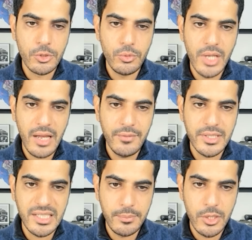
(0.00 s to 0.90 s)
So you'd have a
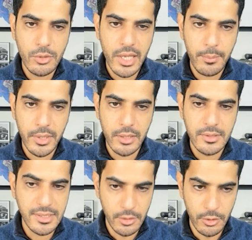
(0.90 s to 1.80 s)
CBO
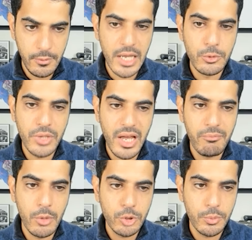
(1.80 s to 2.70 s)
campaign still, and you'd
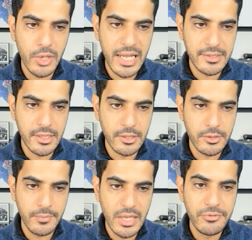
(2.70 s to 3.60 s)
have multiple ad sets.